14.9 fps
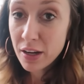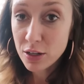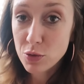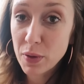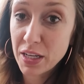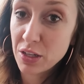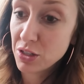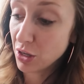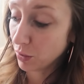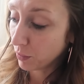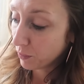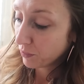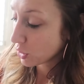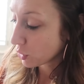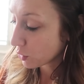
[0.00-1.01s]
here's what you do.
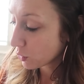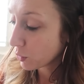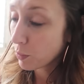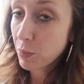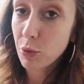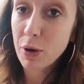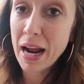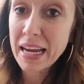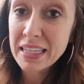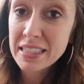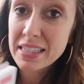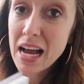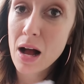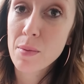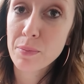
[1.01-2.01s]
You brain
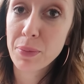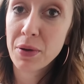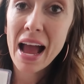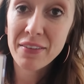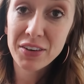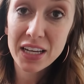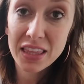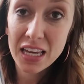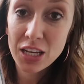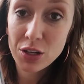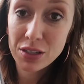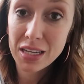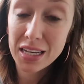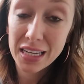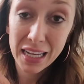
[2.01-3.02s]
dump everything
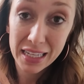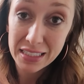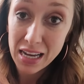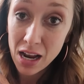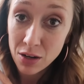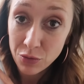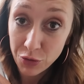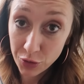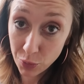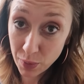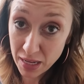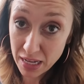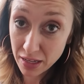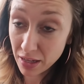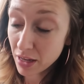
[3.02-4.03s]
you need to get done for the
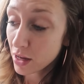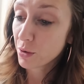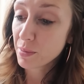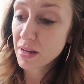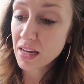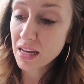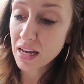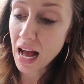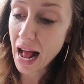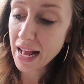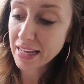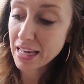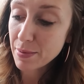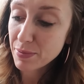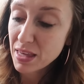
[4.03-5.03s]
week. For me, I
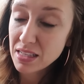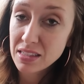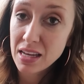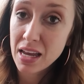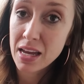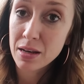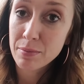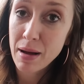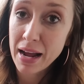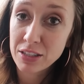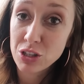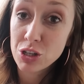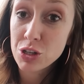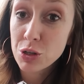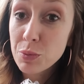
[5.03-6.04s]
keep this in my
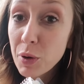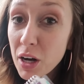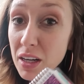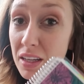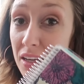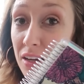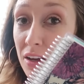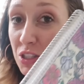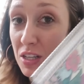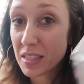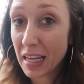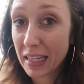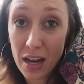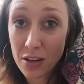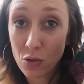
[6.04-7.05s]
to-do book, which is
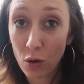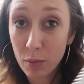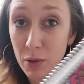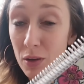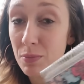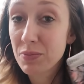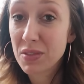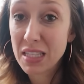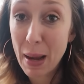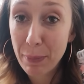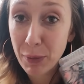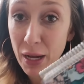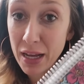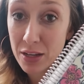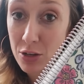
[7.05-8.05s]
like a normal
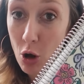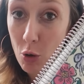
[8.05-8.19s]
separate